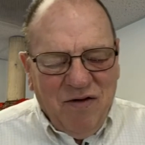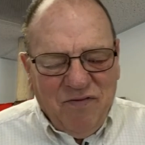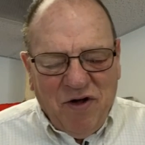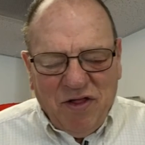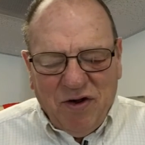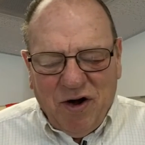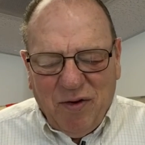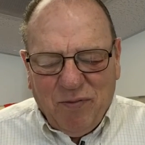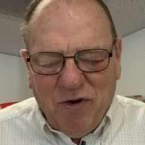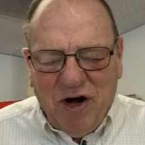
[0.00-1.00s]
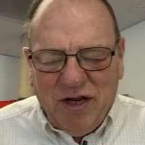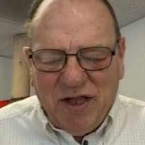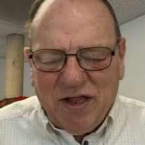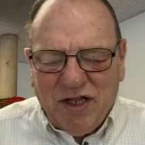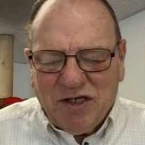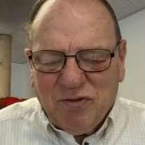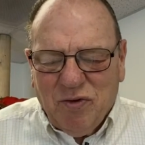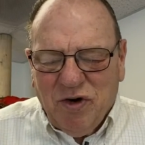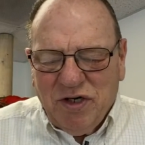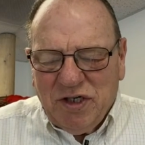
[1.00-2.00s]
Father, I pray that this
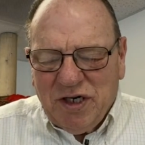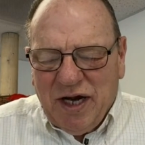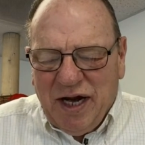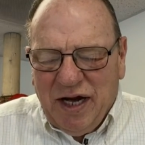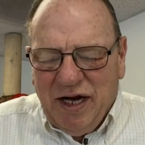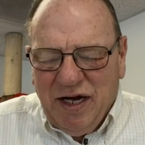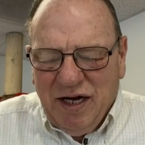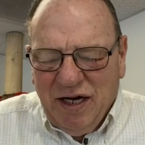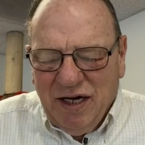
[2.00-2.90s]
Word today